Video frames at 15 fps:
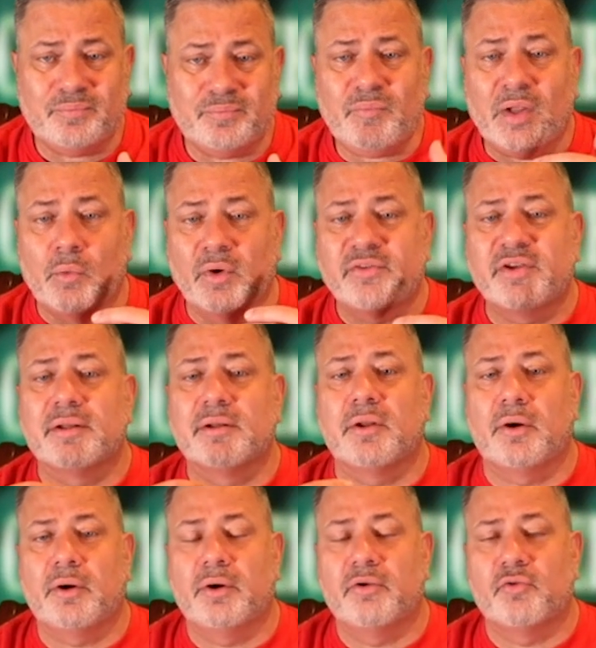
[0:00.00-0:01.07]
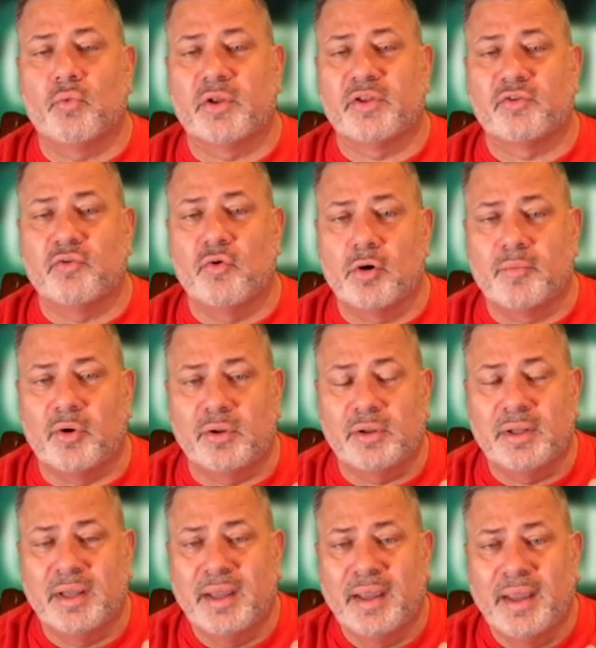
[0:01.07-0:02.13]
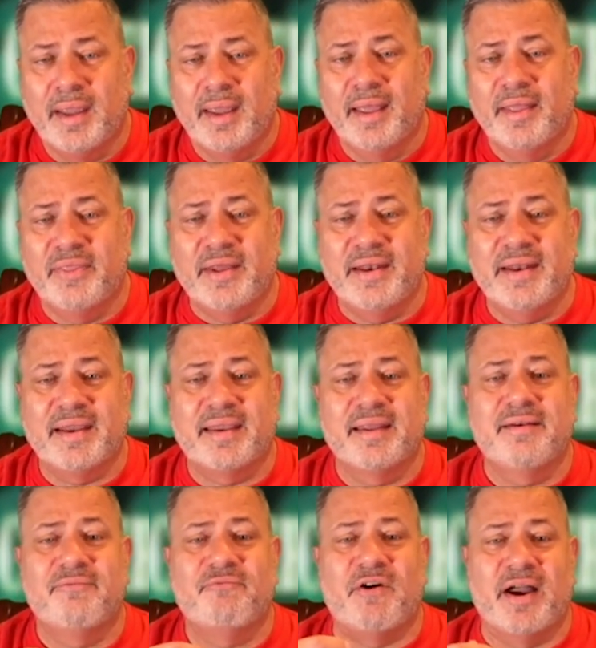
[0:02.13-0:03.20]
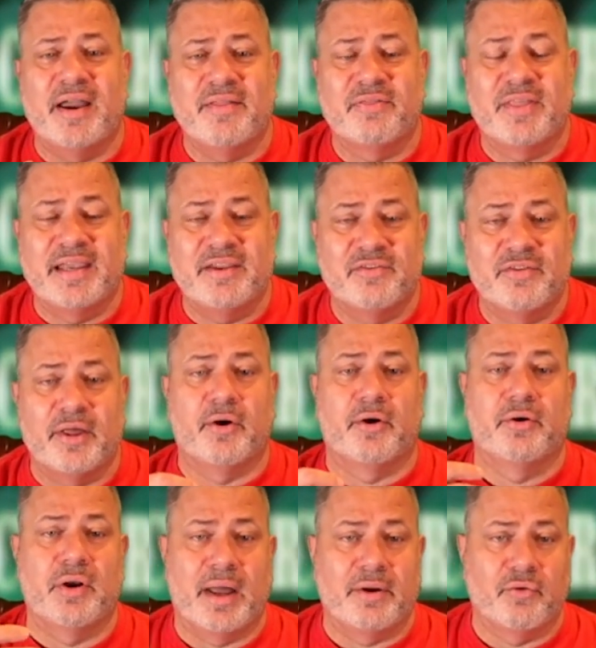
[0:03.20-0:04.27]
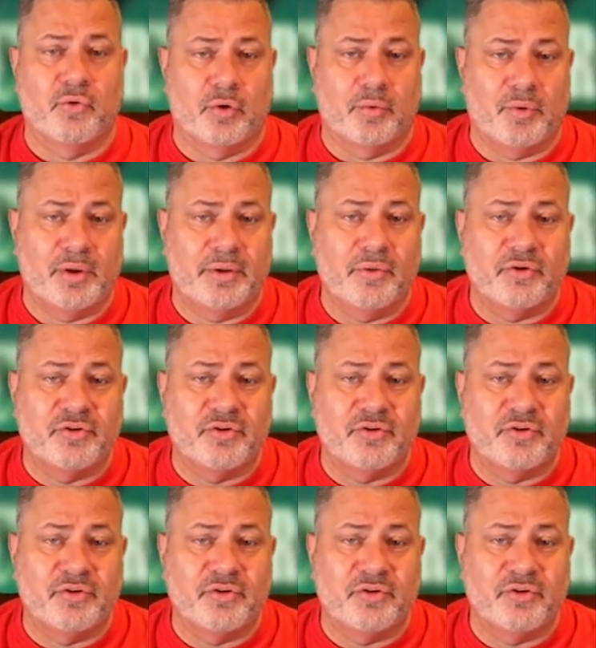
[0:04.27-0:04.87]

Once it learns what's normal, then it can find things that are not normal, and those